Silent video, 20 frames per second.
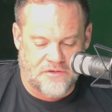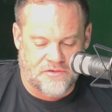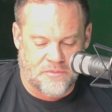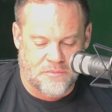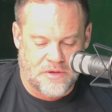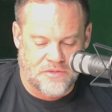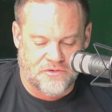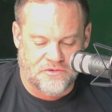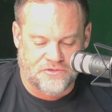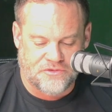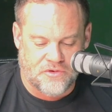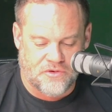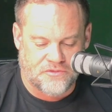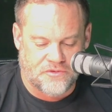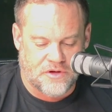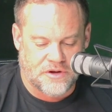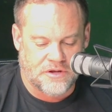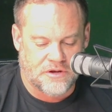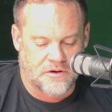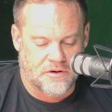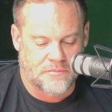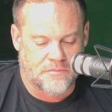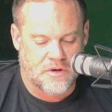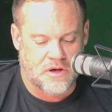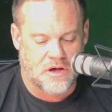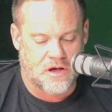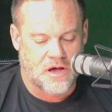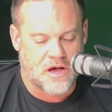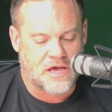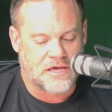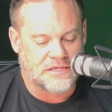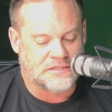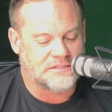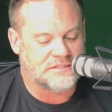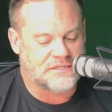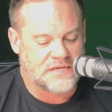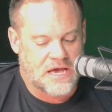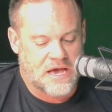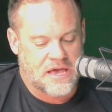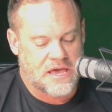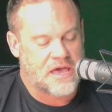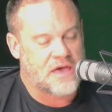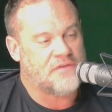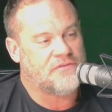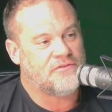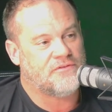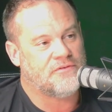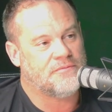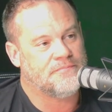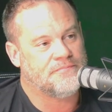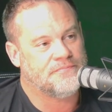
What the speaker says: some other shows on here. NCIS.